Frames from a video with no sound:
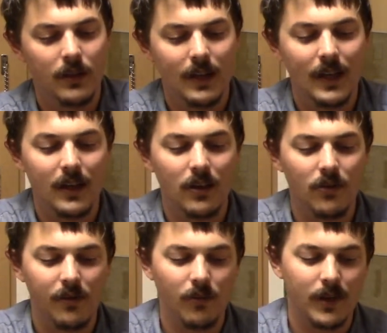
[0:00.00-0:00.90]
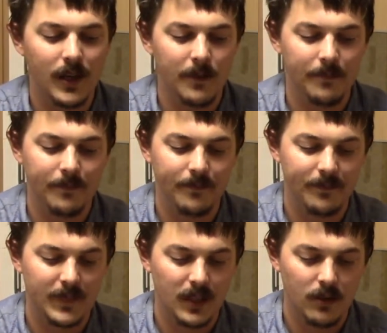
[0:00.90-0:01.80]
it goes away.
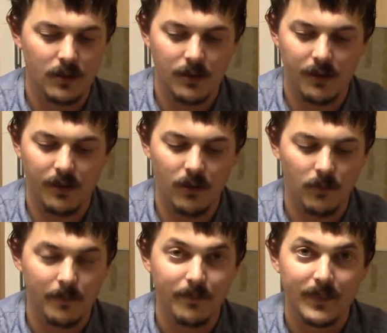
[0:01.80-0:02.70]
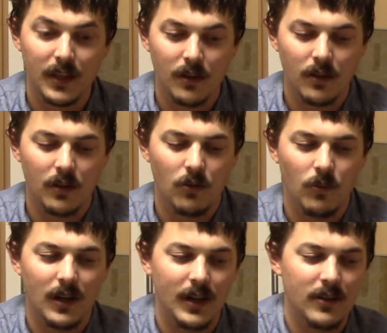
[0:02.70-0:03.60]
So,
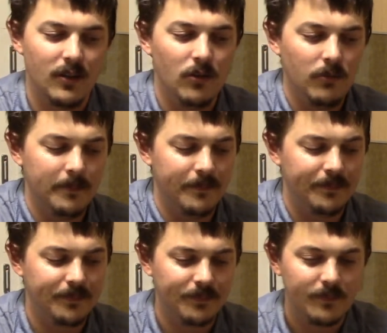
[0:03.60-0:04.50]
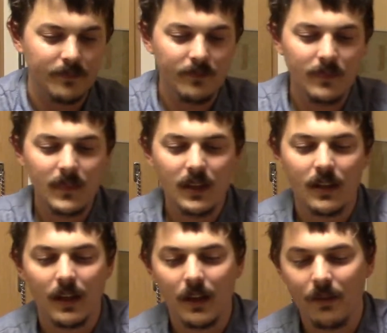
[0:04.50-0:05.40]
what I do
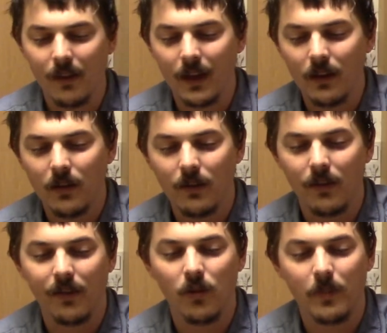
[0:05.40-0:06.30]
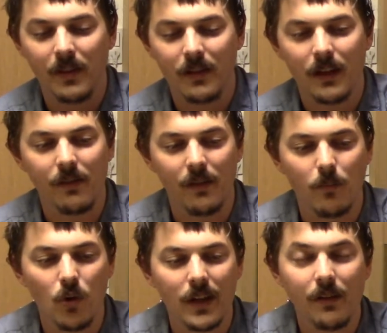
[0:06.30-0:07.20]
is, then soap is nice
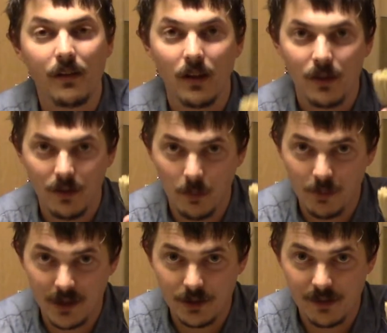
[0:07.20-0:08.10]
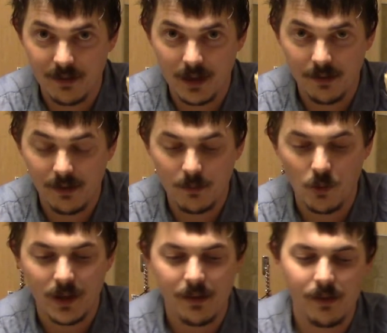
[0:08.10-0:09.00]
and moist, the brush is nice and
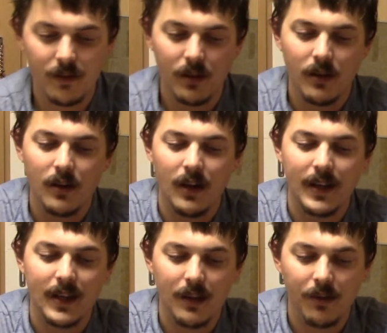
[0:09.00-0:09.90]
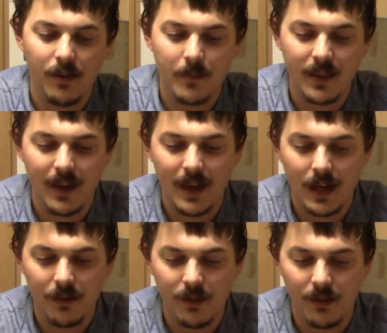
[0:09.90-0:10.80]
moist, I get some of that
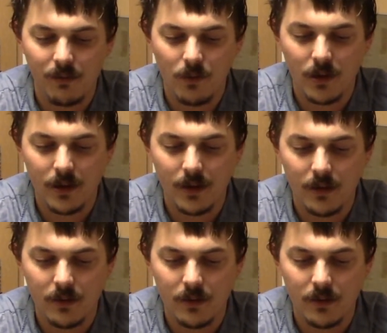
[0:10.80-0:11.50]
excess water,